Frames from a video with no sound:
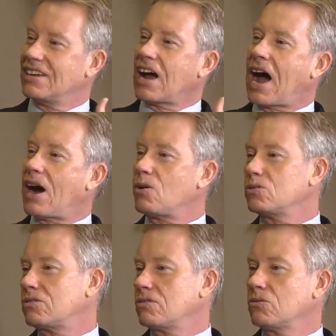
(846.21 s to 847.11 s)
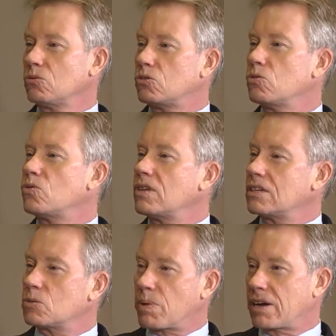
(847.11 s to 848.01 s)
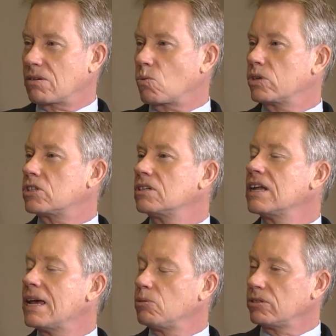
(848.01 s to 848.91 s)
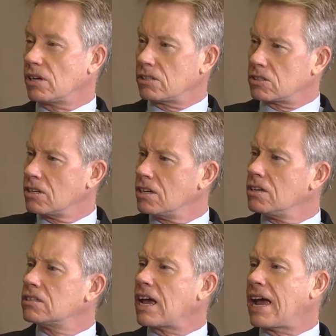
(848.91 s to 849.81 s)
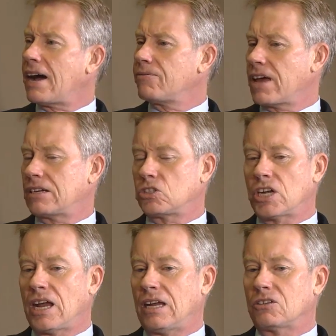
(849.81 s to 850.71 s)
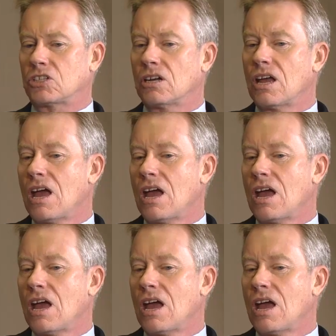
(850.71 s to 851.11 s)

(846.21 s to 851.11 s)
how to do things better, which enabled us to have that change.